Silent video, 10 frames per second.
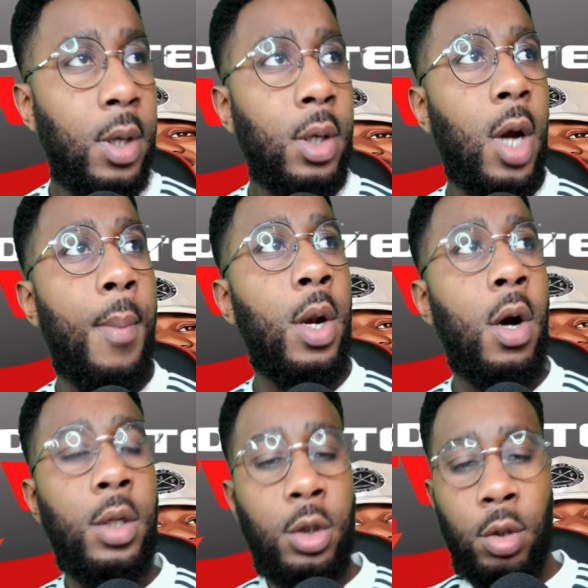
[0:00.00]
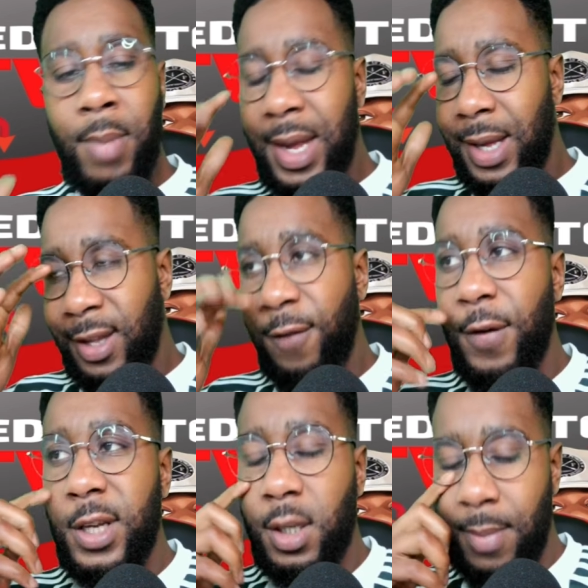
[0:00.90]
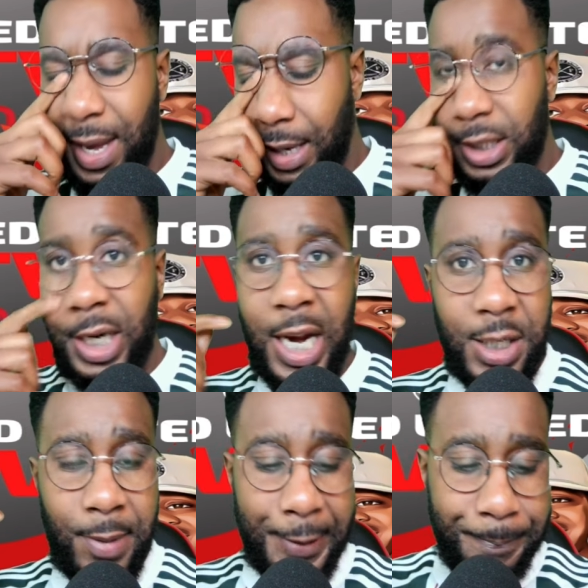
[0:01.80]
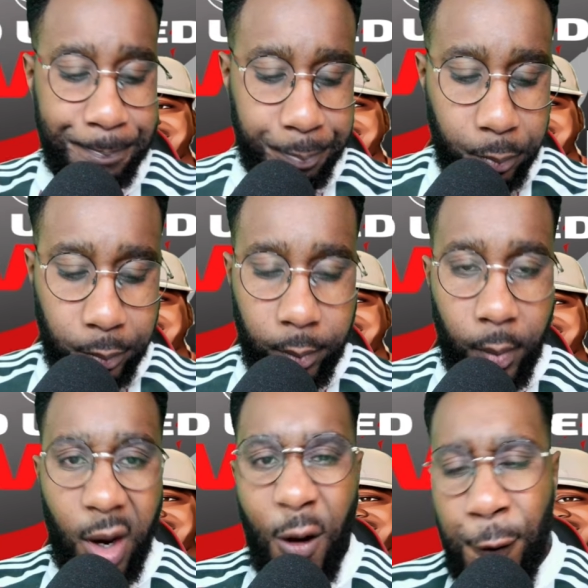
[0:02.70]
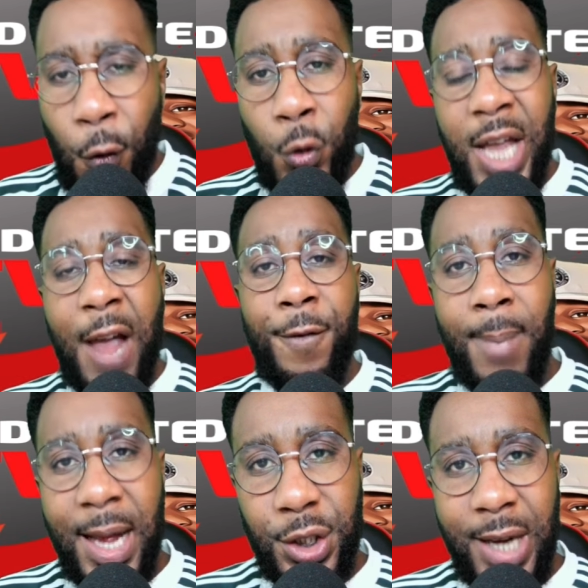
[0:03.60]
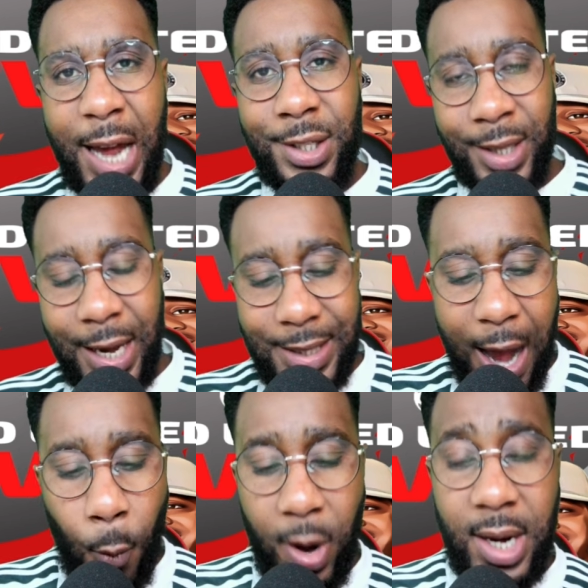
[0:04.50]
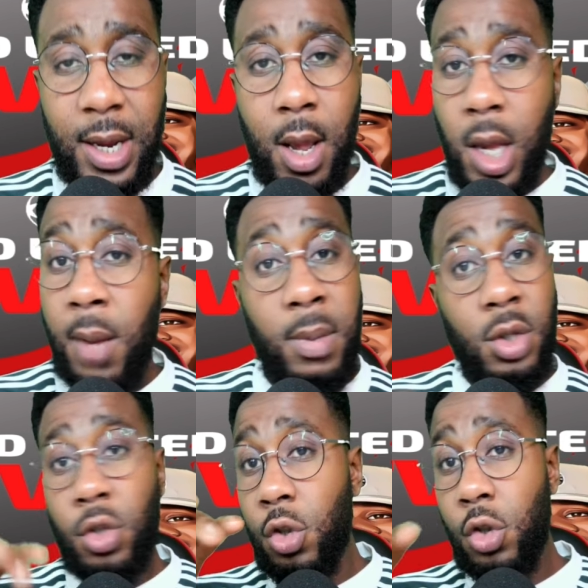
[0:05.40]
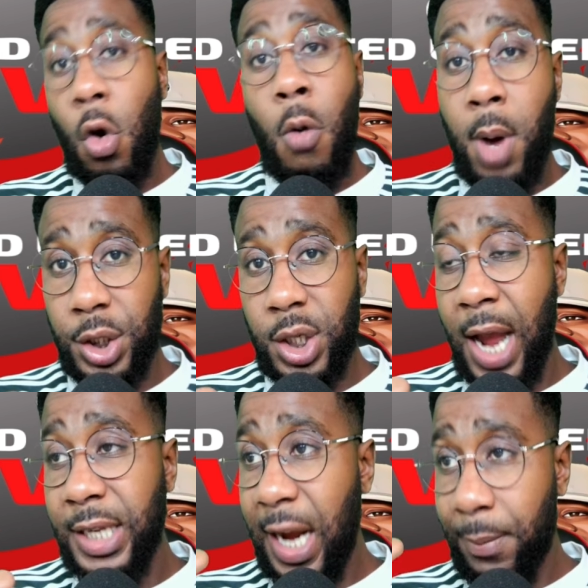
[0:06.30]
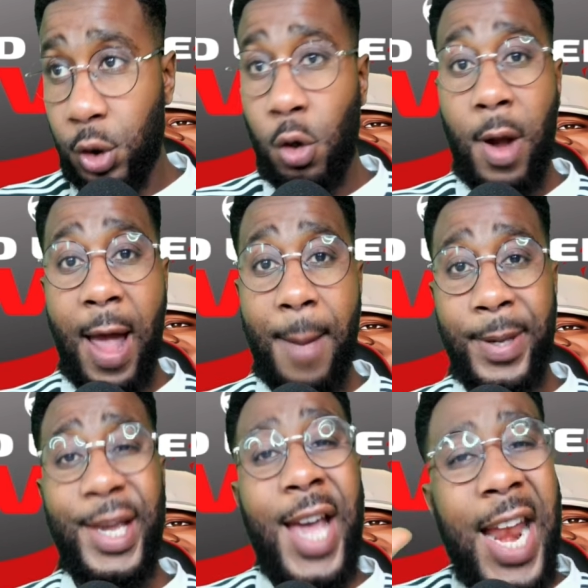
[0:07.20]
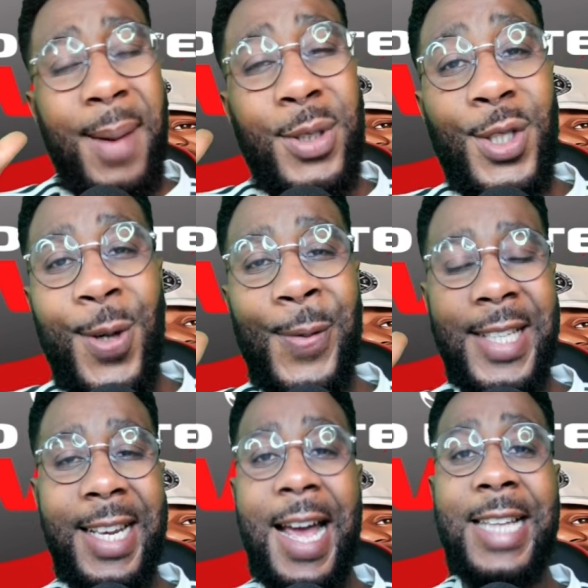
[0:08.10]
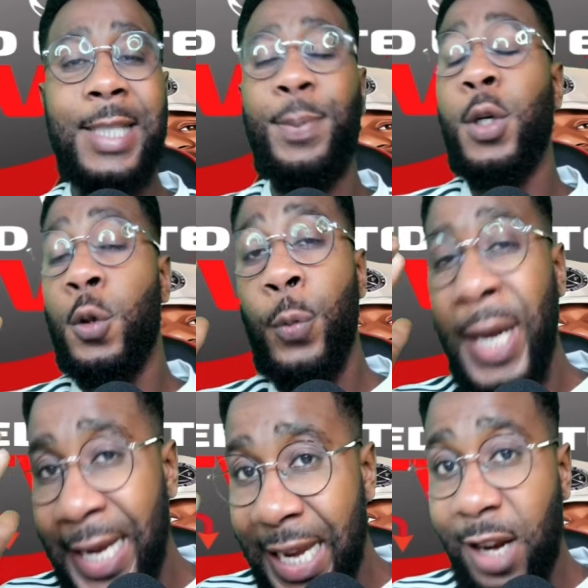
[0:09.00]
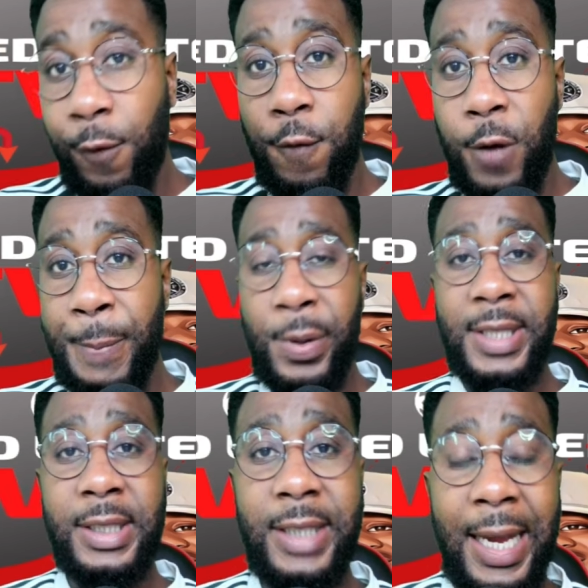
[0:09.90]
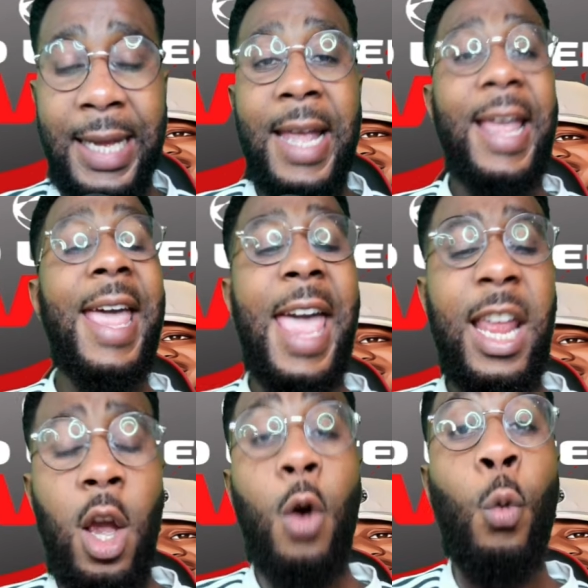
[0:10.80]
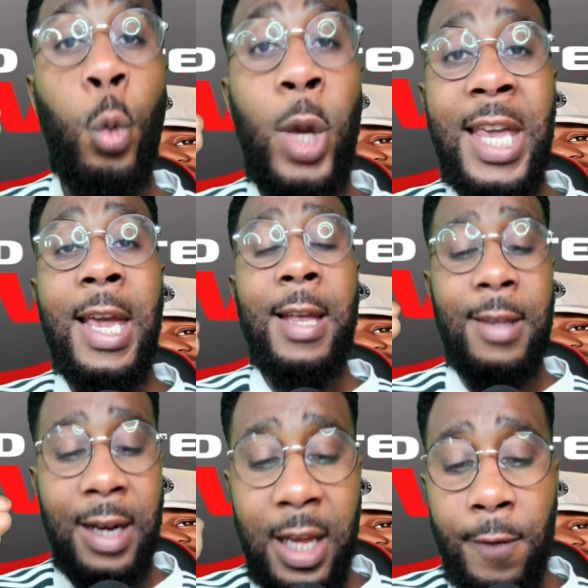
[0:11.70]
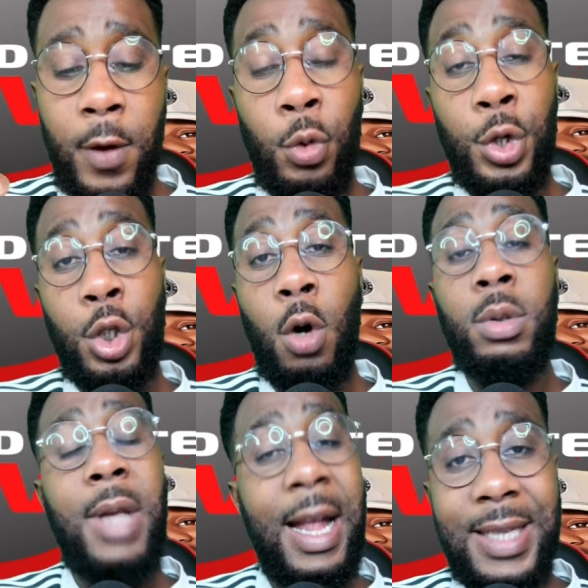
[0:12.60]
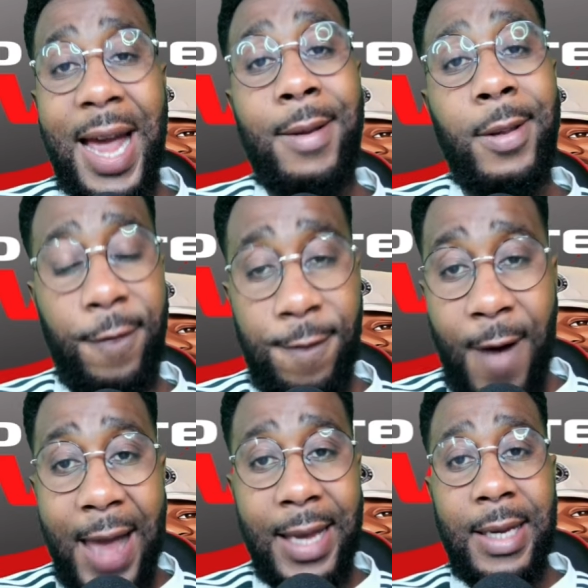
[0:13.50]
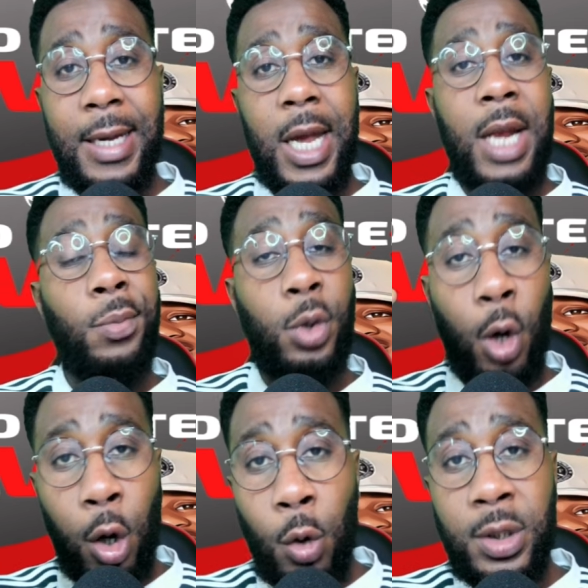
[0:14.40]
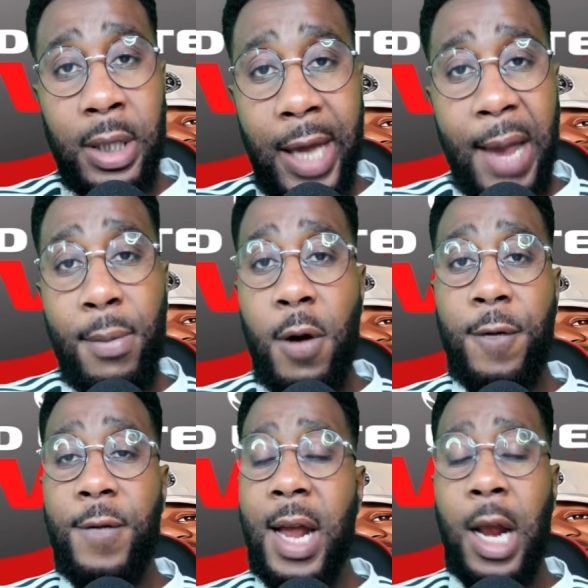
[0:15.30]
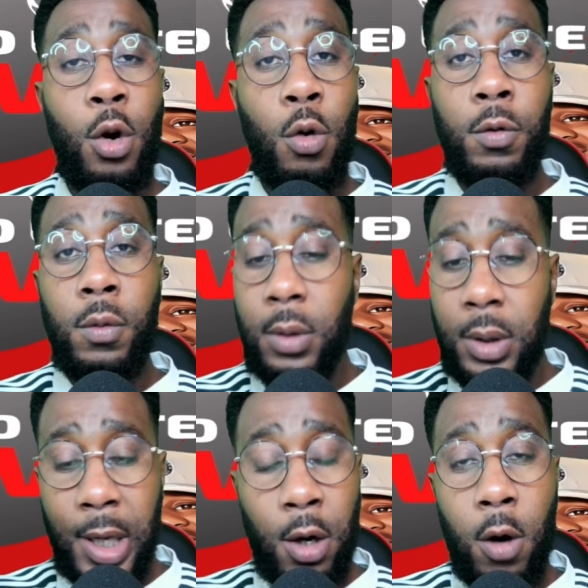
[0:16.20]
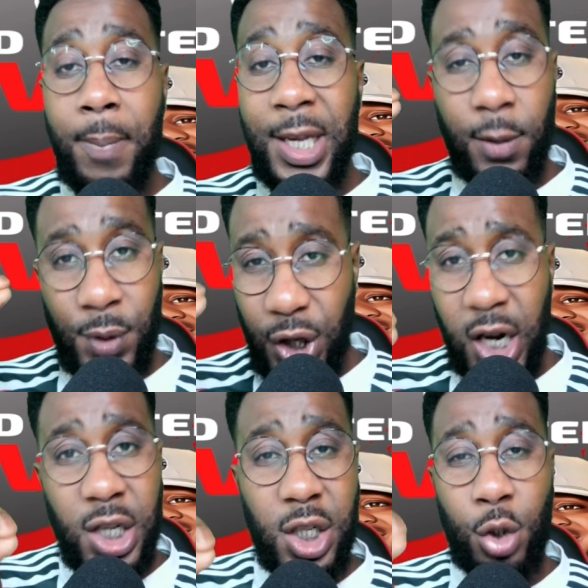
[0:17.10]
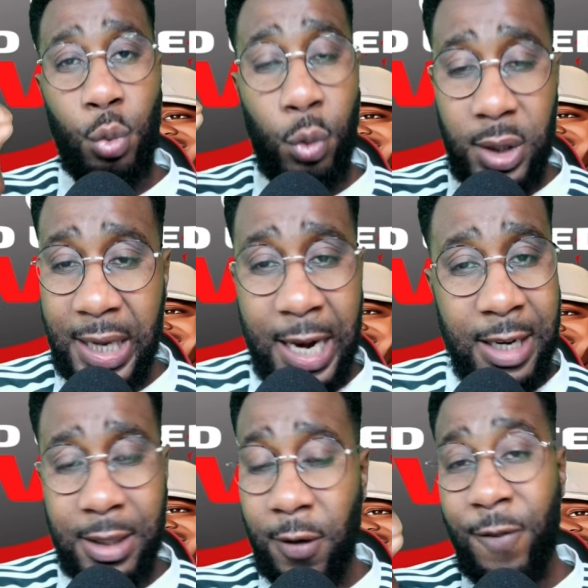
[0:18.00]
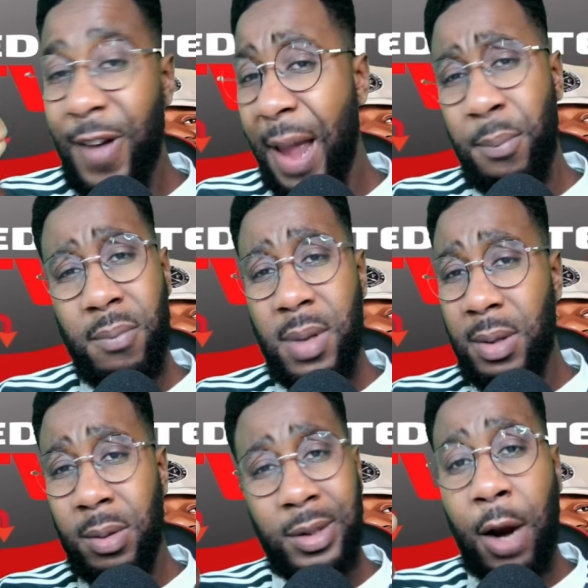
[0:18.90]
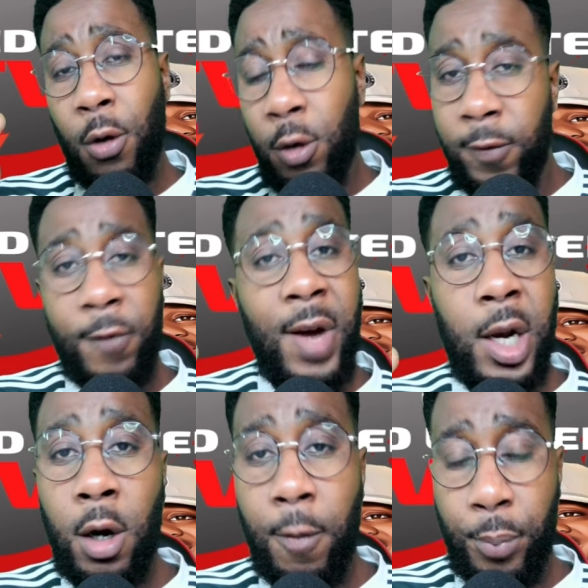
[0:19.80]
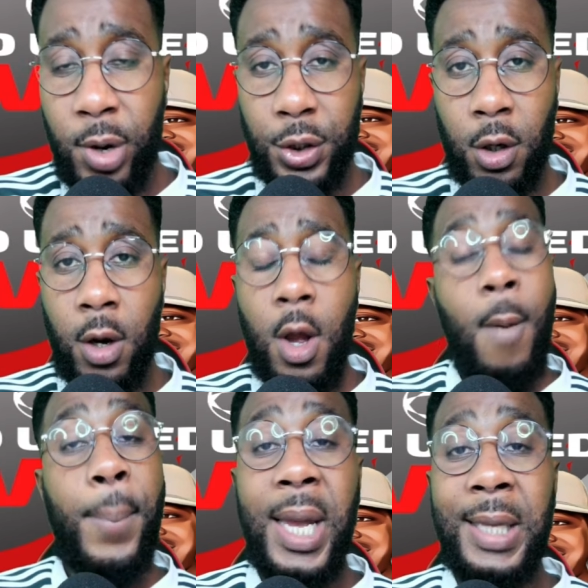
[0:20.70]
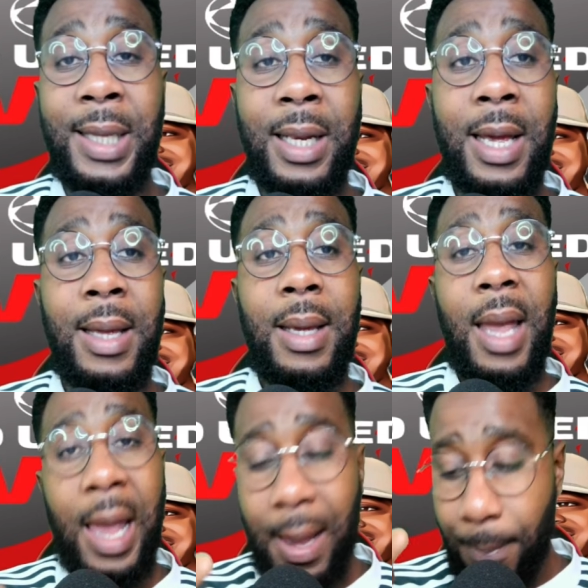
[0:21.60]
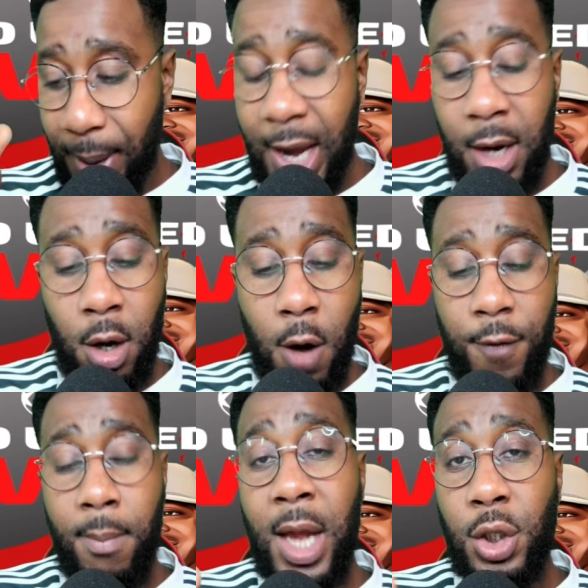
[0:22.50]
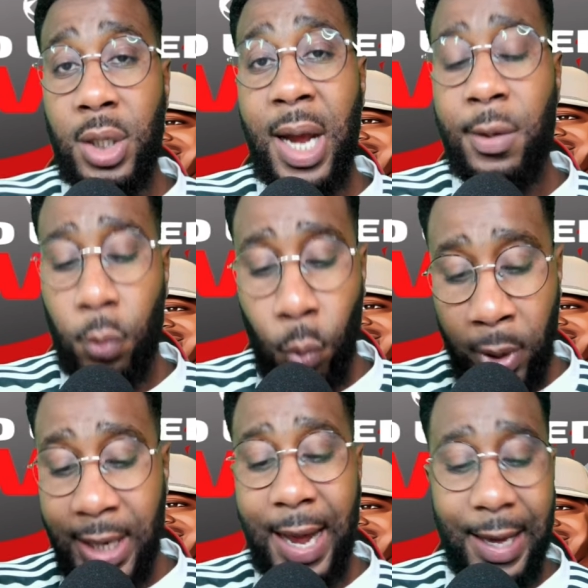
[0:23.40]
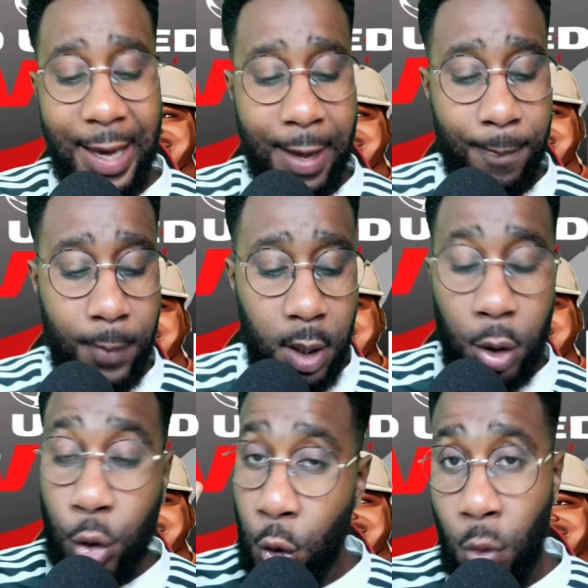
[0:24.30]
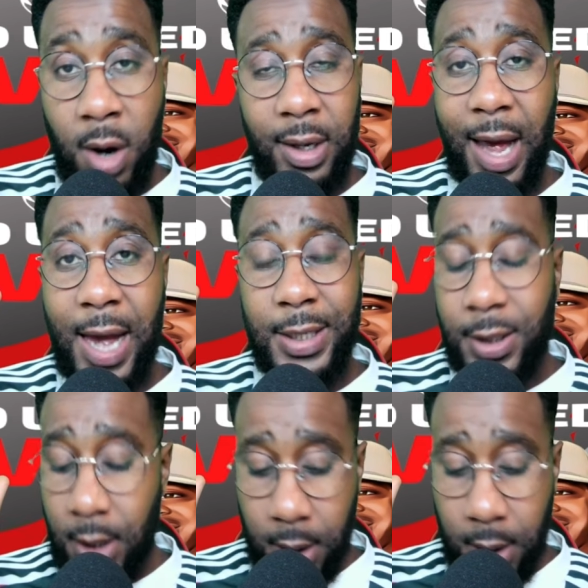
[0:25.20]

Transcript: Coming on to make a difference and make a change, man. Full time for Manchester United to get that win. It means so much, guys. And I'm so happy. And I'm so delighted, because we needed 3 points today. And we delivered. We showed at times fight. And to close the game off. And I know Ten Hag made some changes towards the end to invite that could have invited a lot of pressure, but it didn't. It paid off at Manchester United winning that game. 2-1, guys.